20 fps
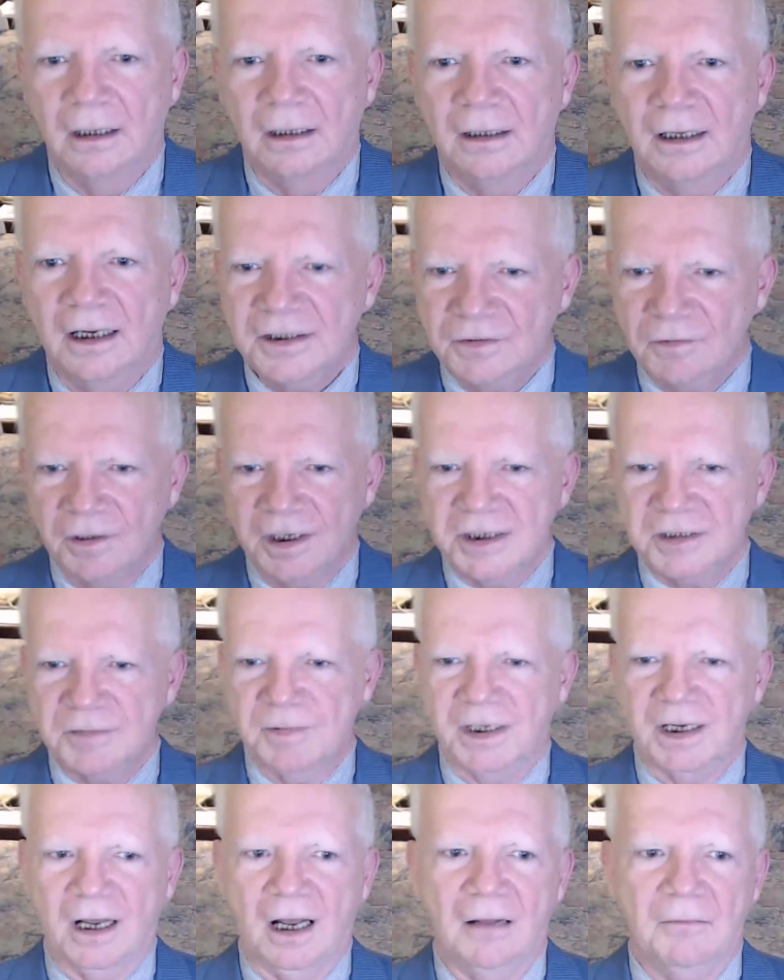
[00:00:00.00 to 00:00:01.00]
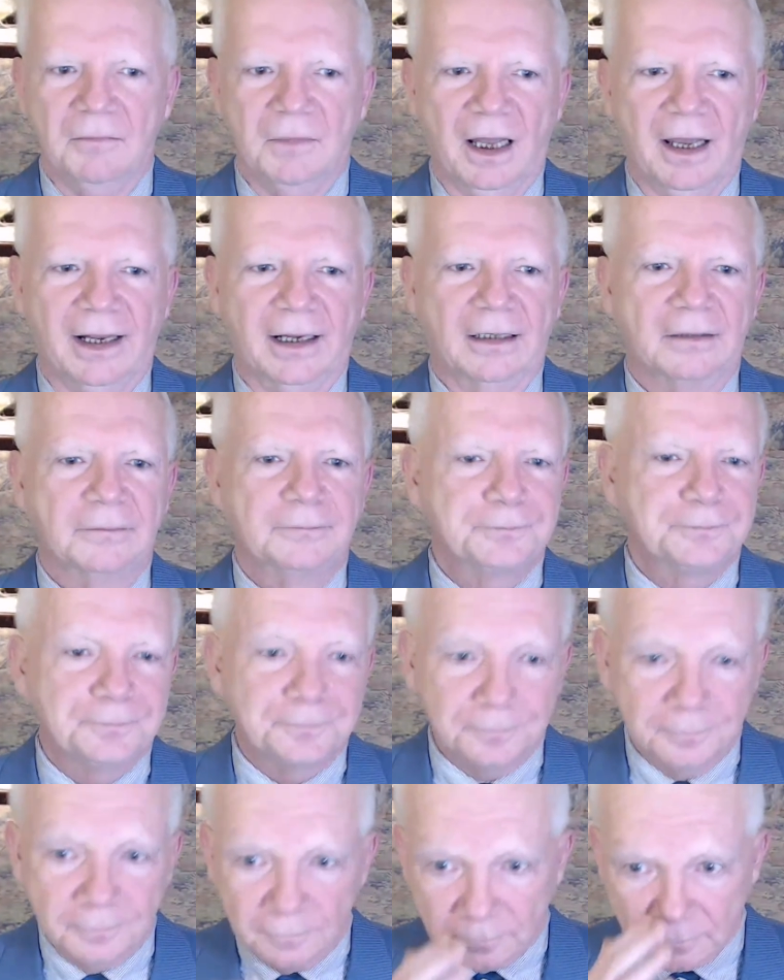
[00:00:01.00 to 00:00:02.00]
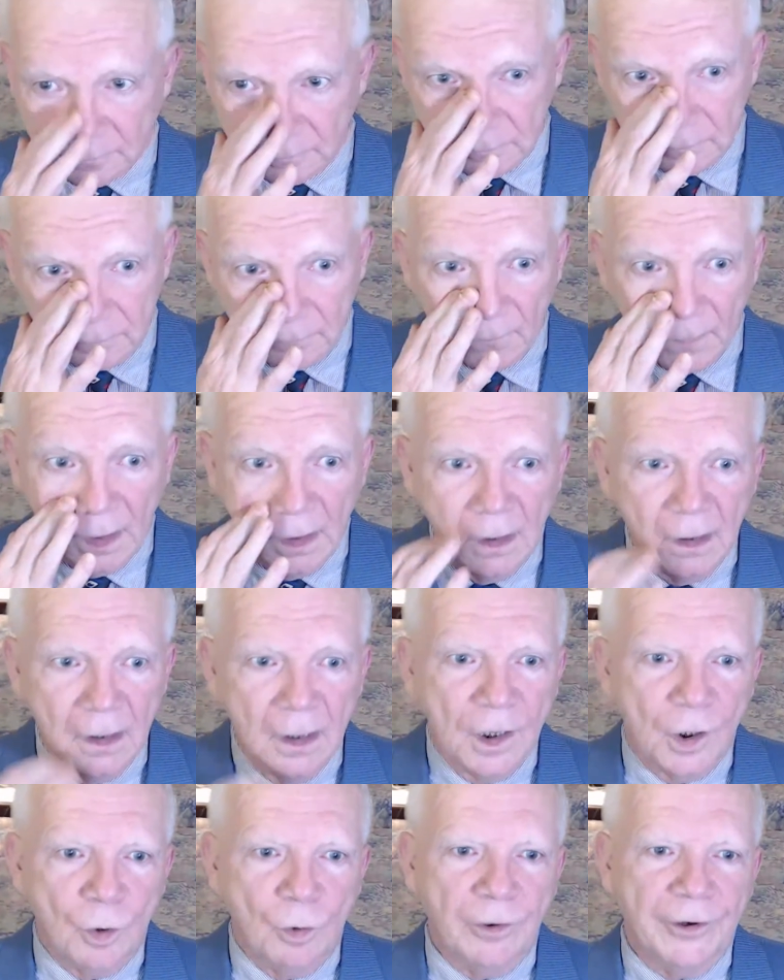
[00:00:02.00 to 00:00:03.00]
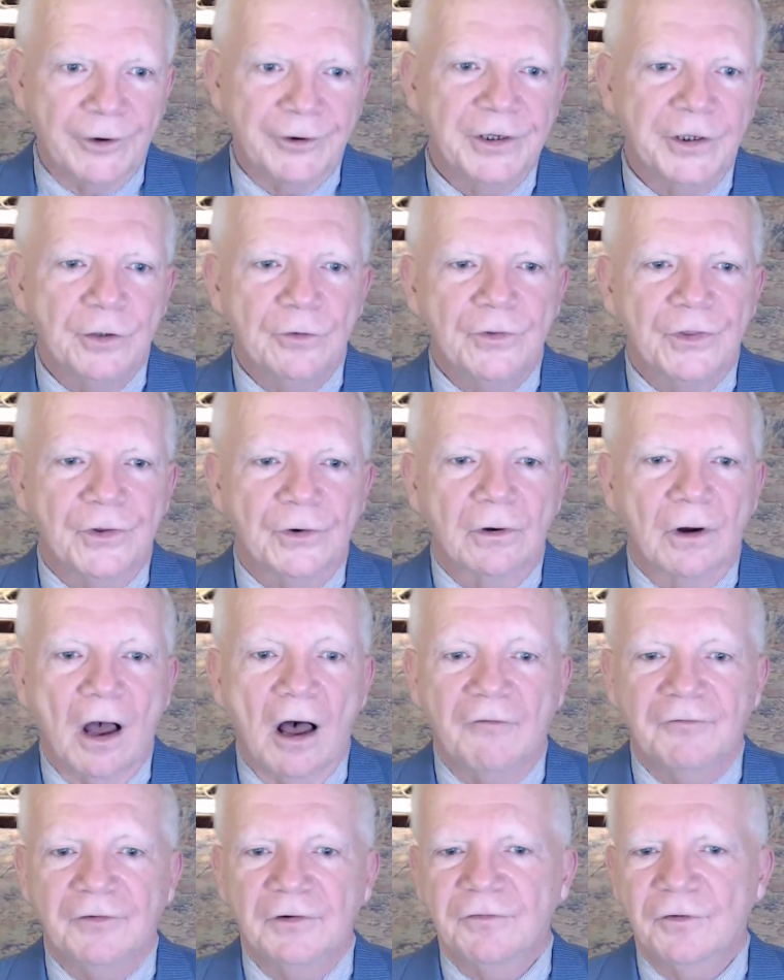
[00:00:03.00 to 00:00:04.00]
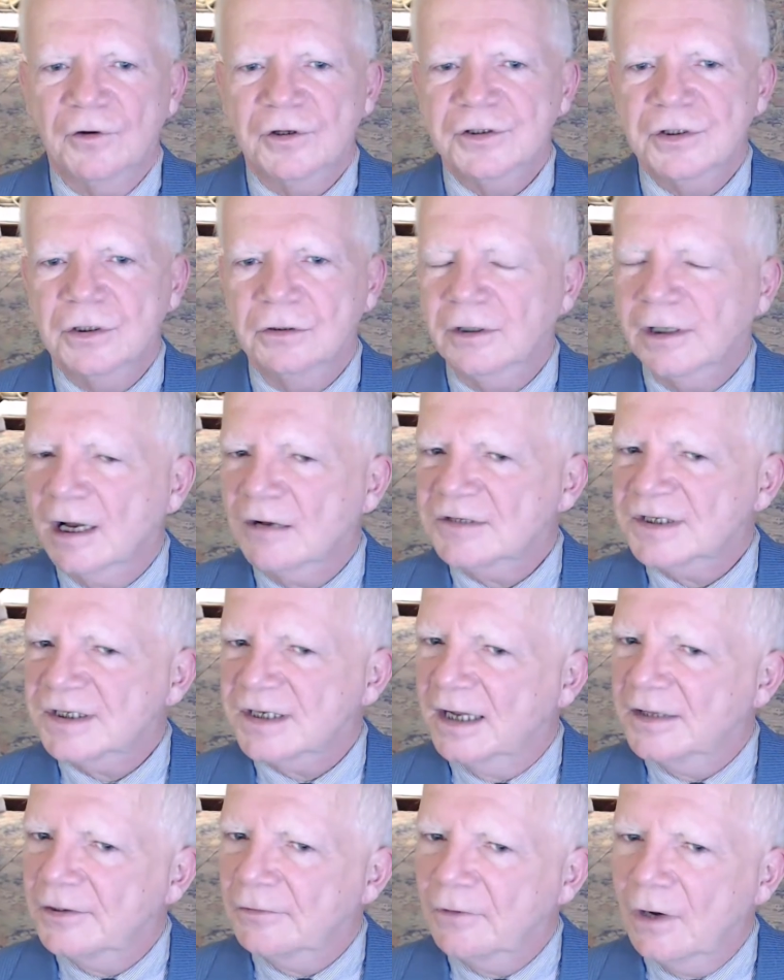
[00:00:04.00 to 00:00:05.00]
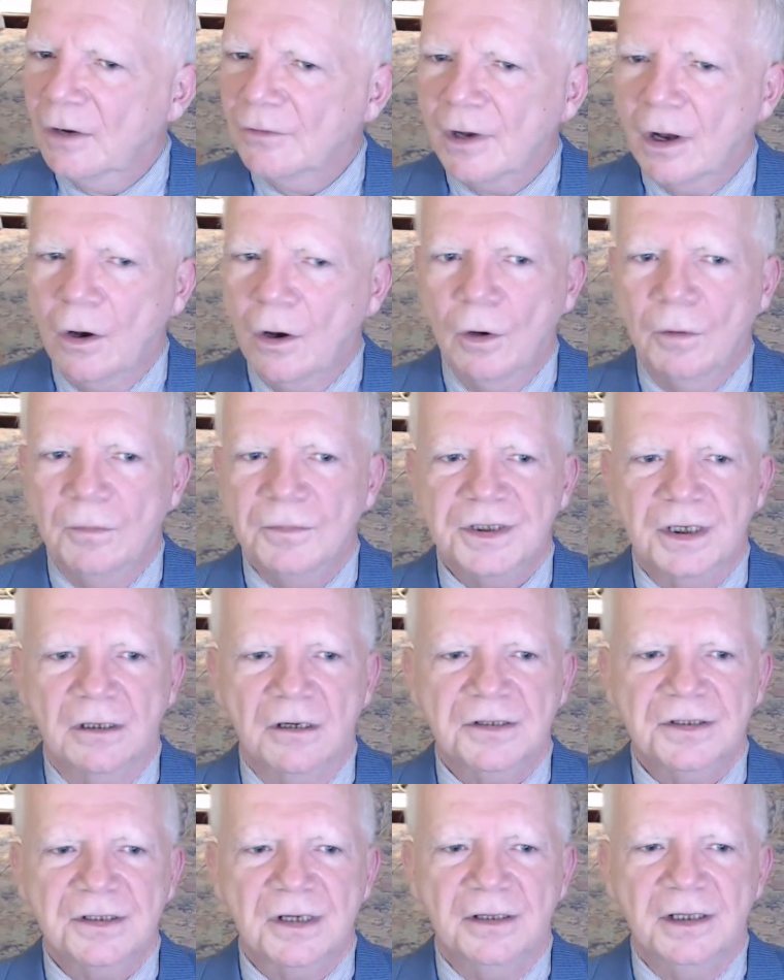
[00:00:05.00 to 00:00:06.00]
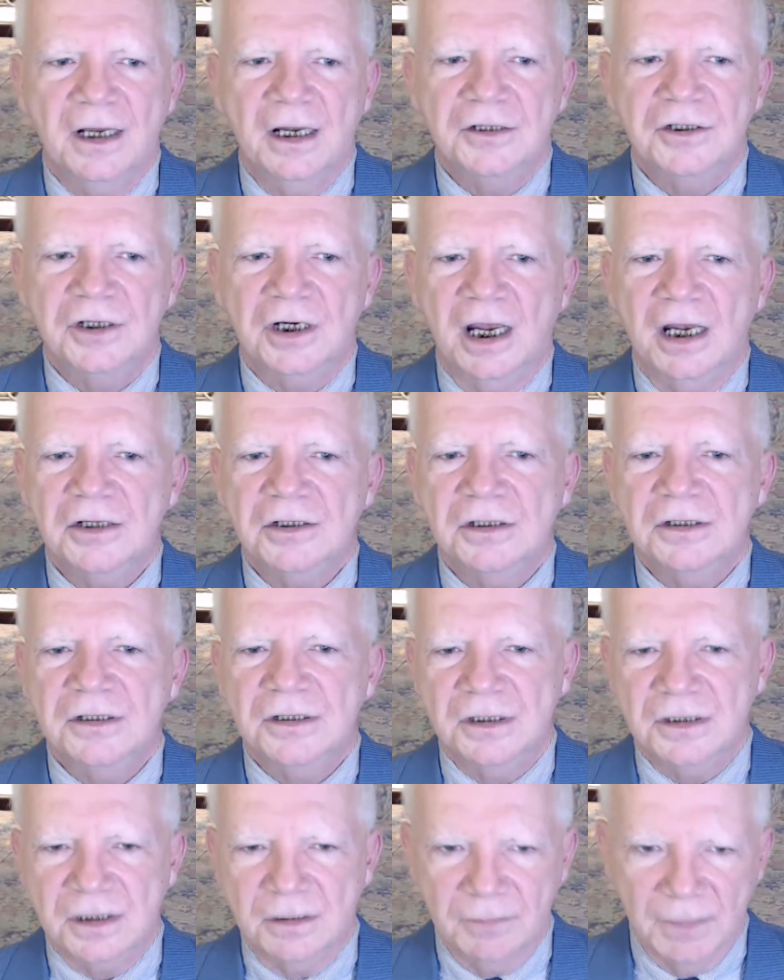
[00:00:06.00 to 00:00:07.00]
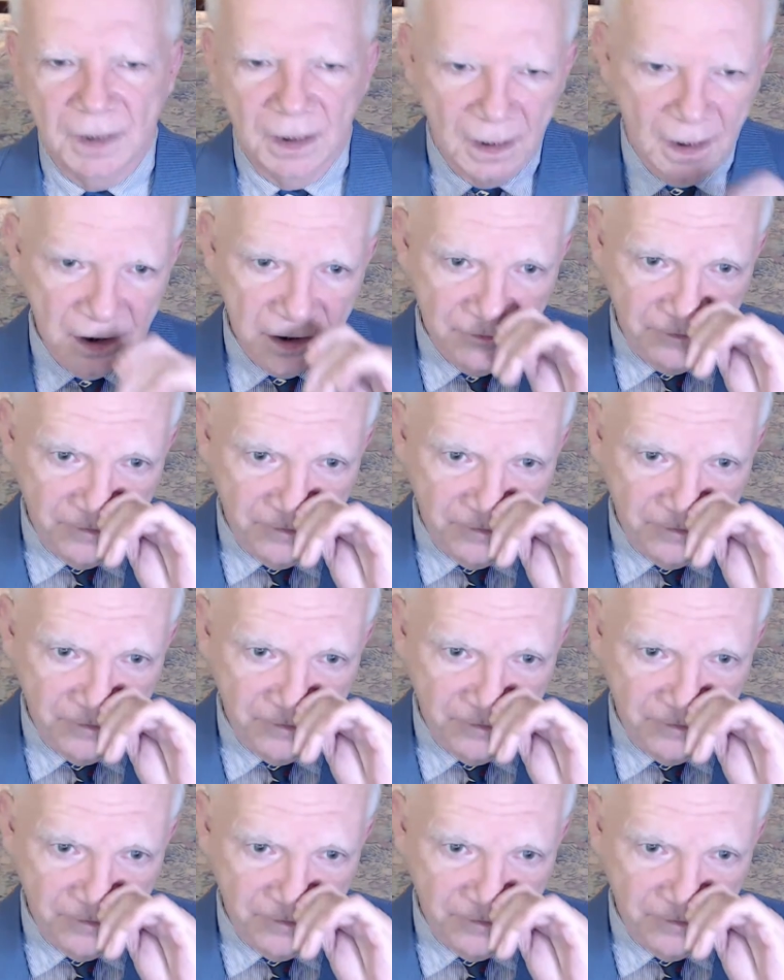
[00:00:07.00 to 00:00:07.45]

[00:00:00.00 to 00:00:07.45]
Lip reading: That's what it's become like. Queer youth are often forced to look outside their own homes and outside the education system to